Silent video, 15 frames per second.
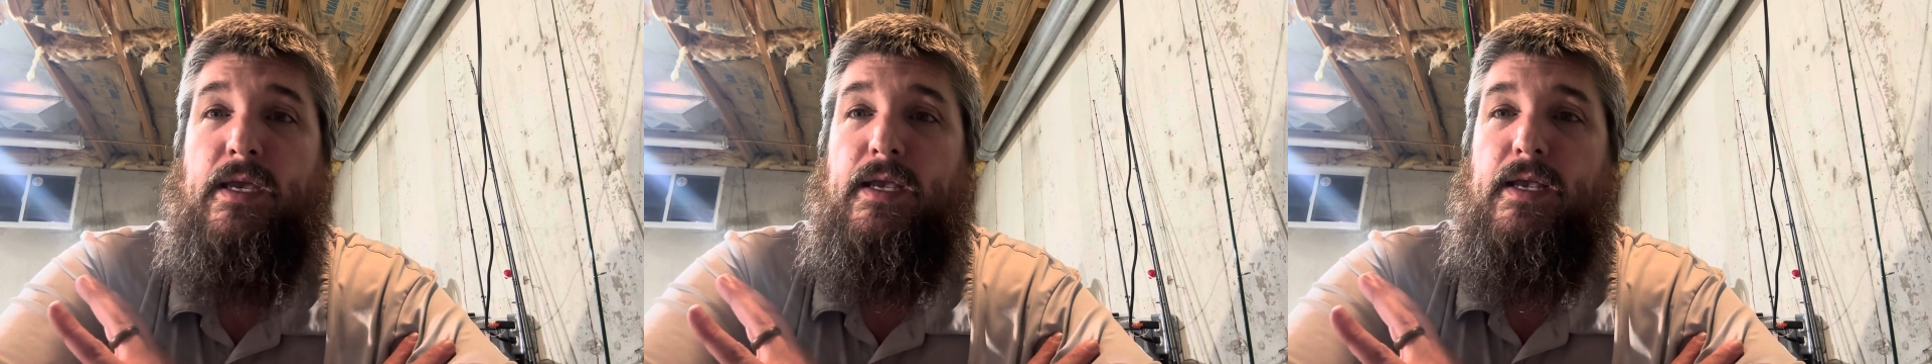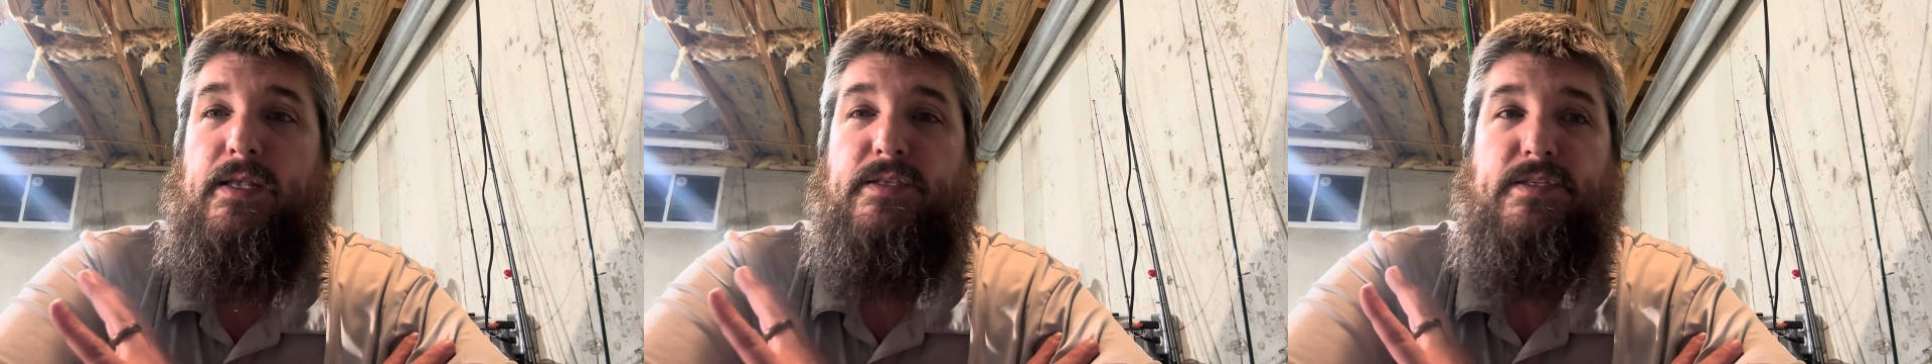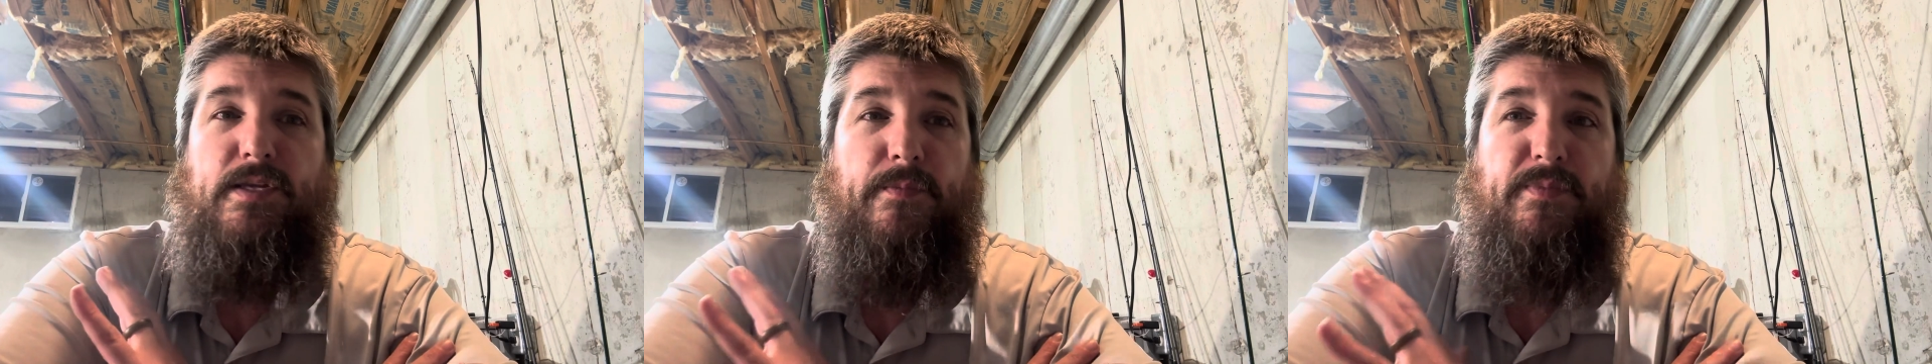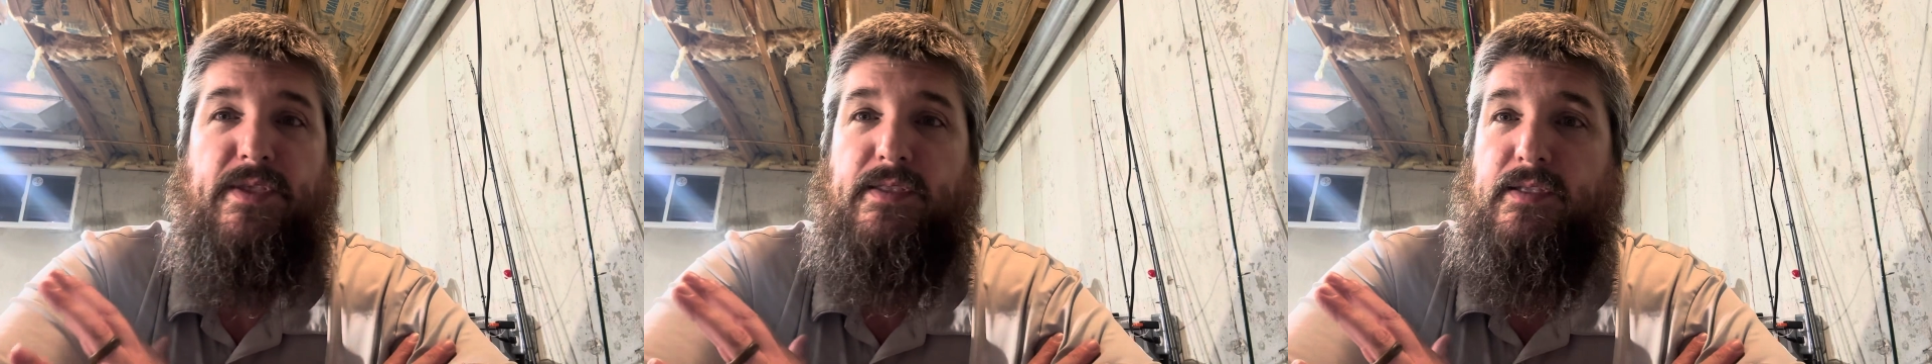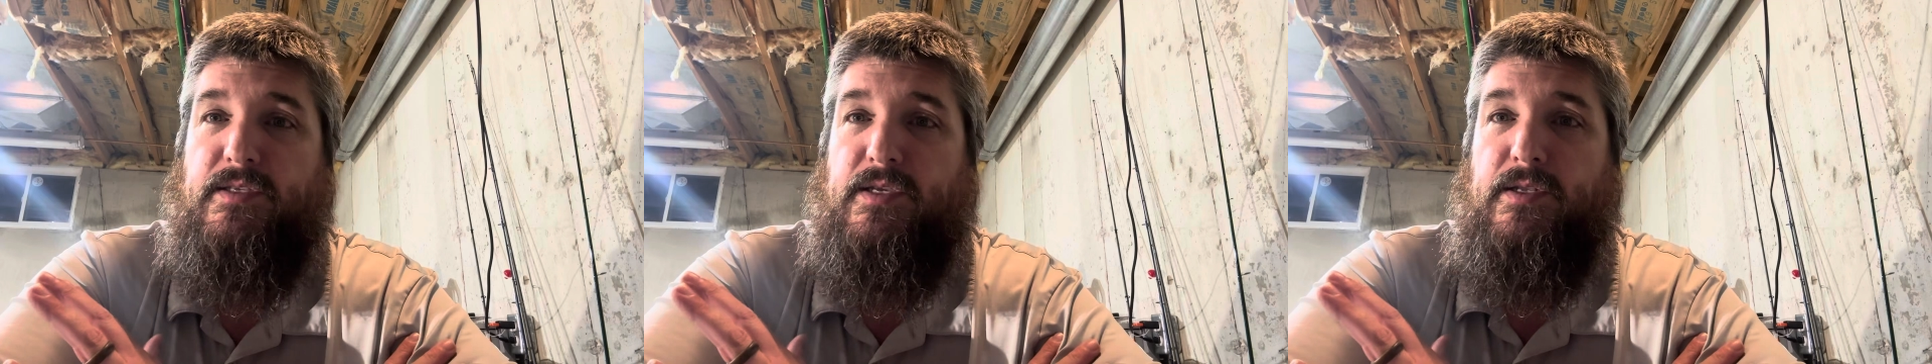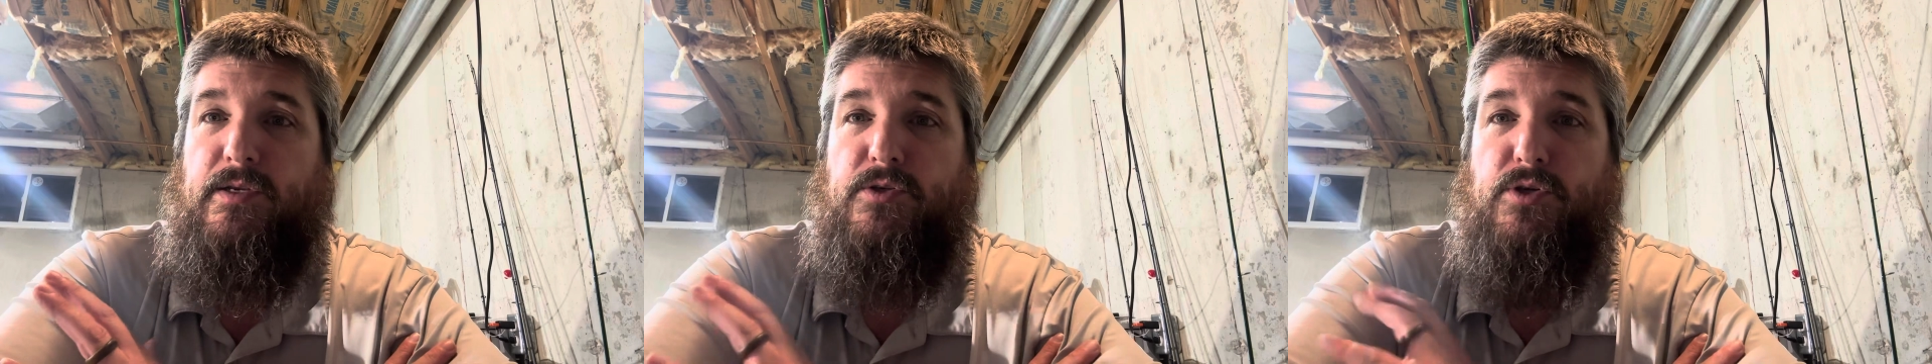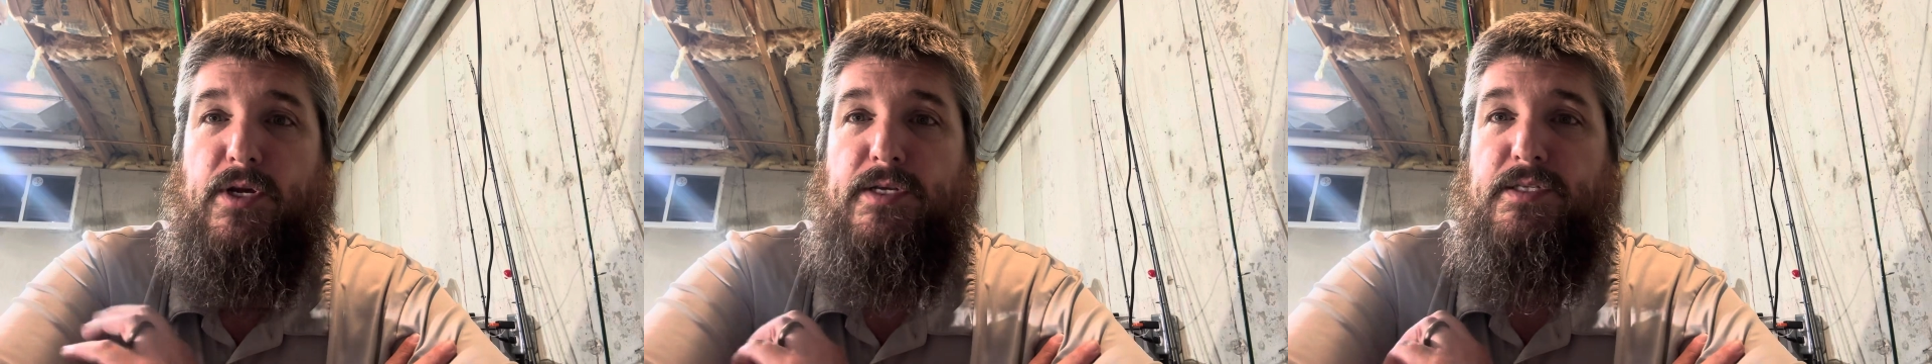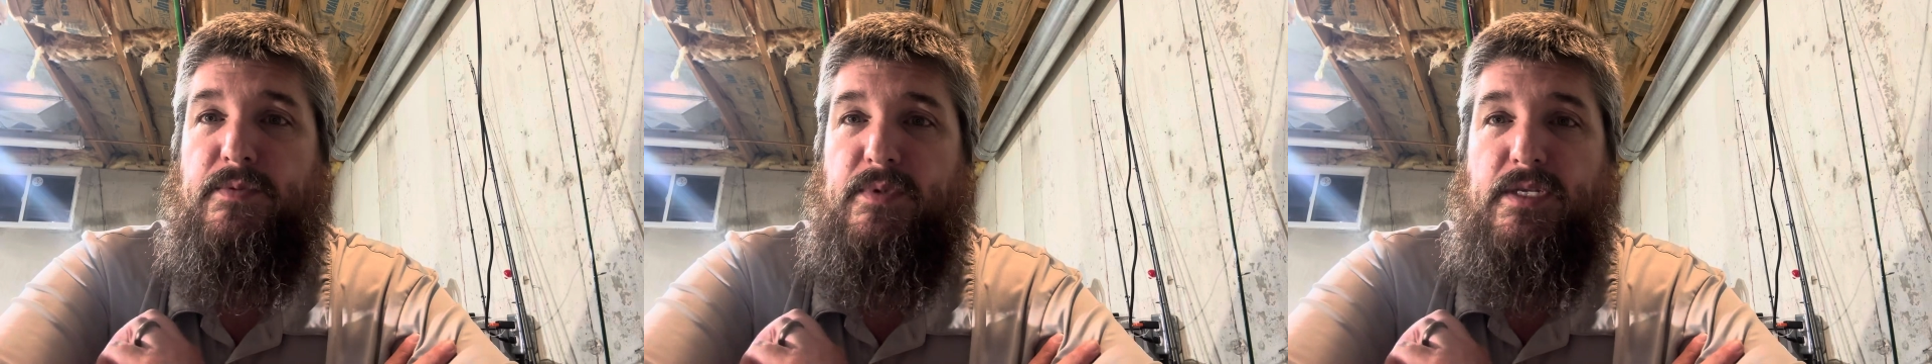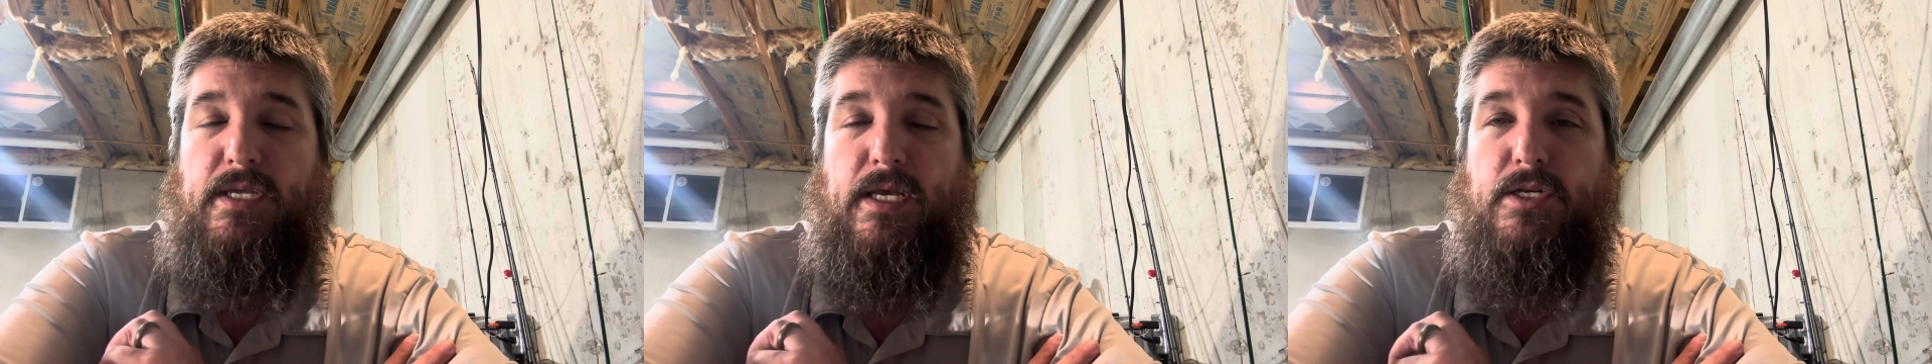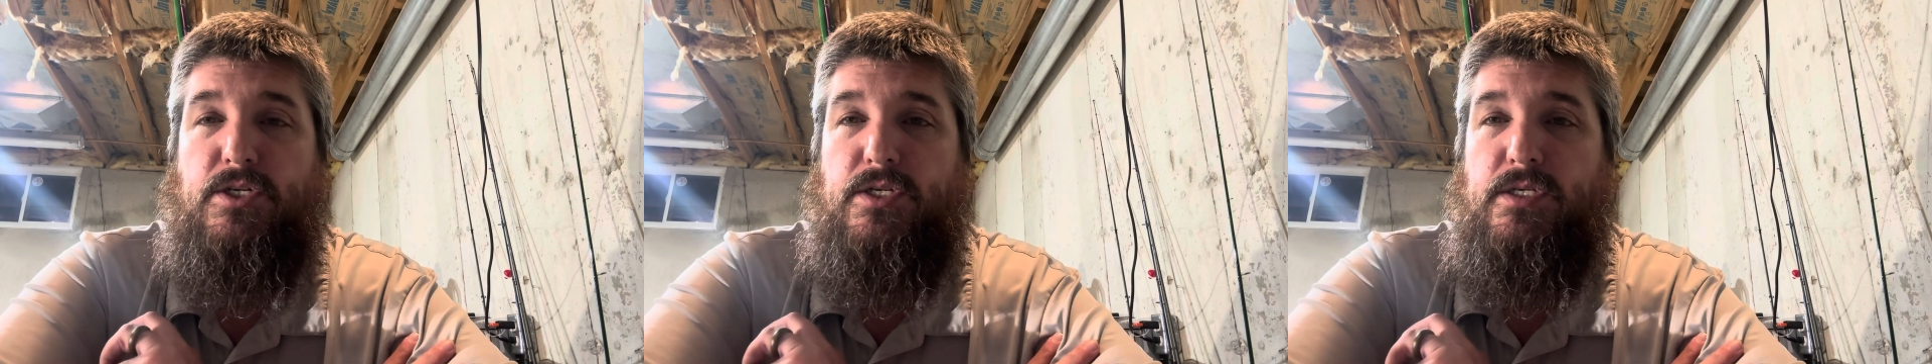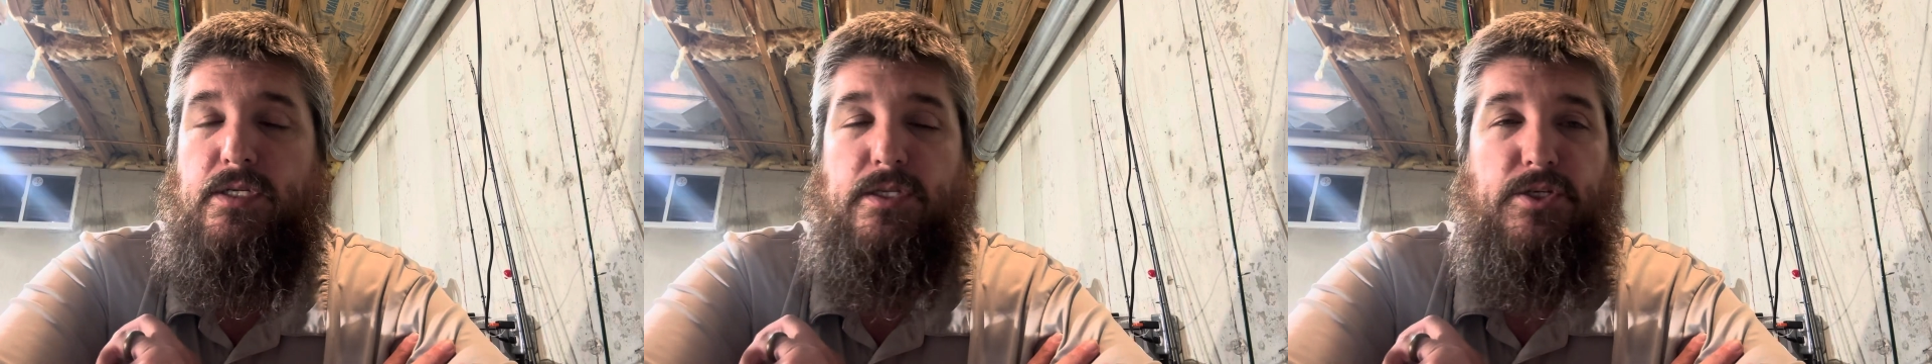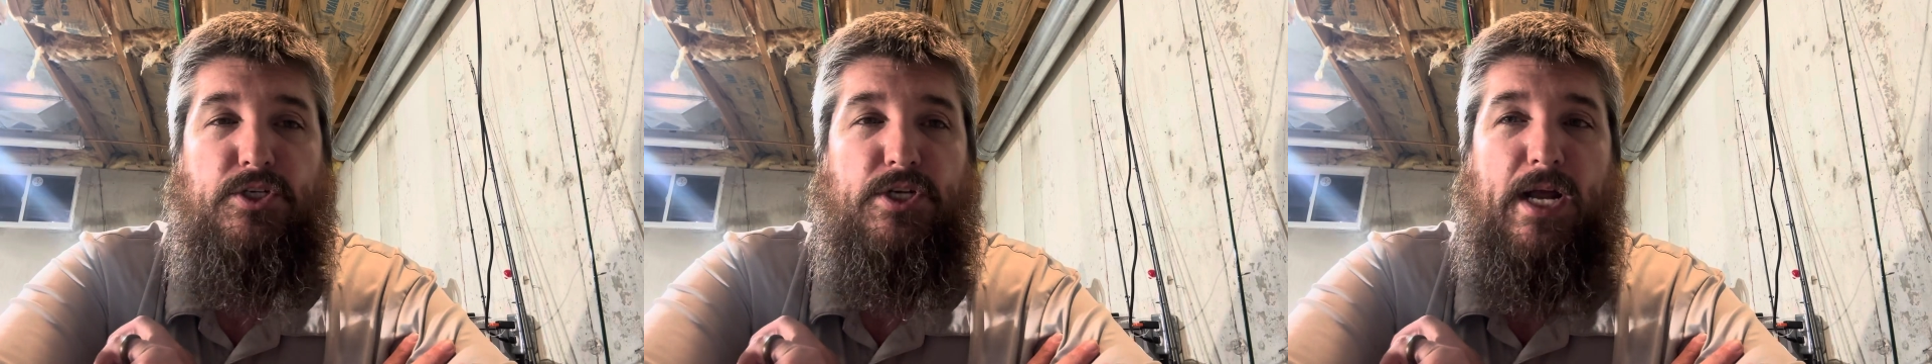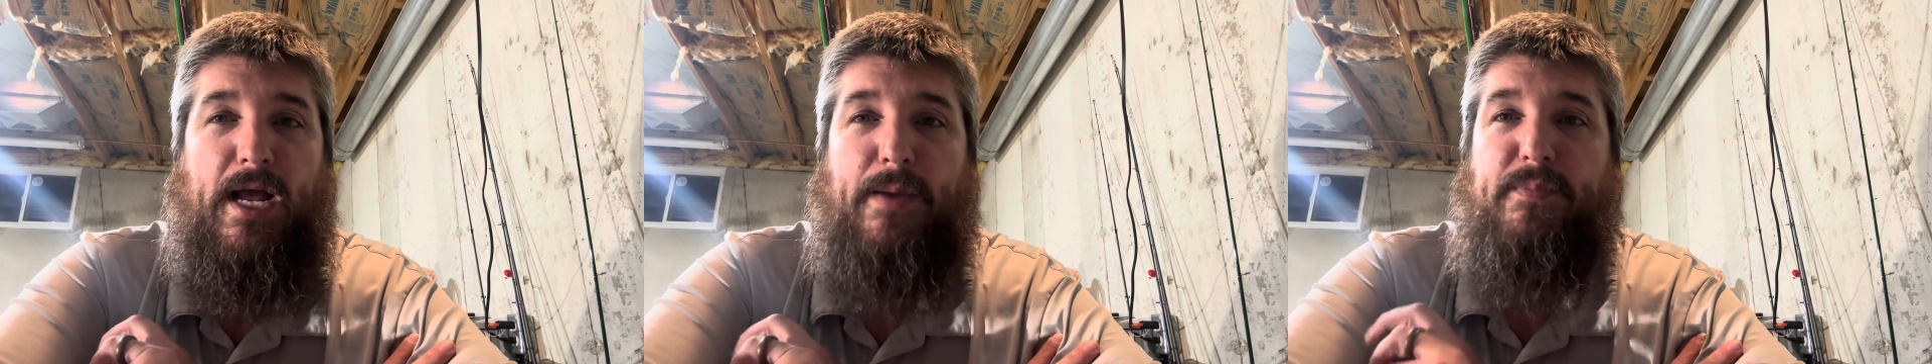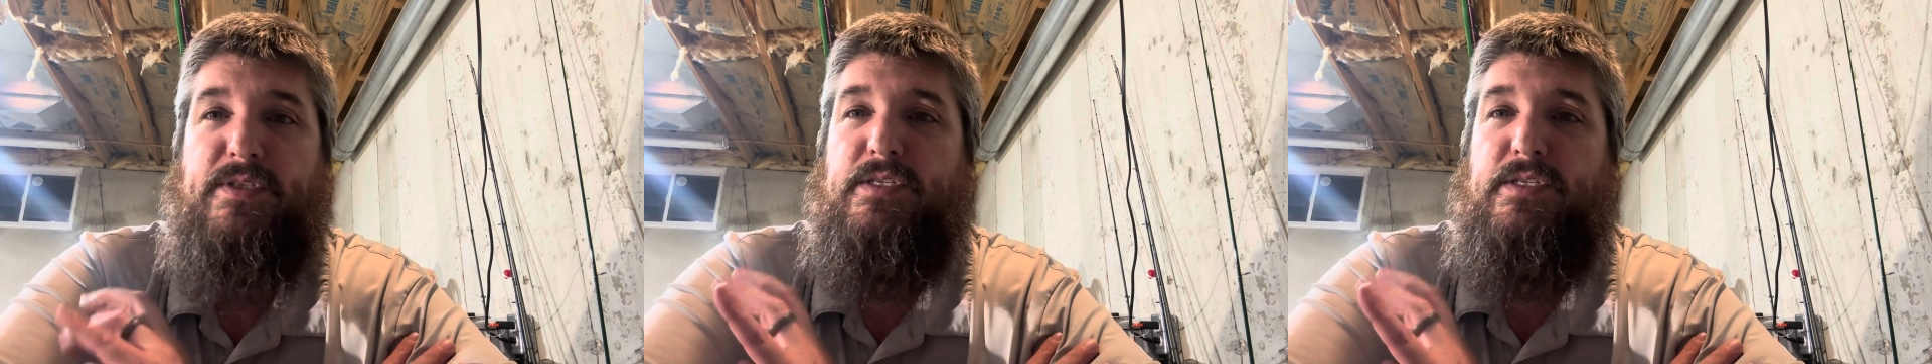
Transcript: it's something that's going to draw some attention to the shop,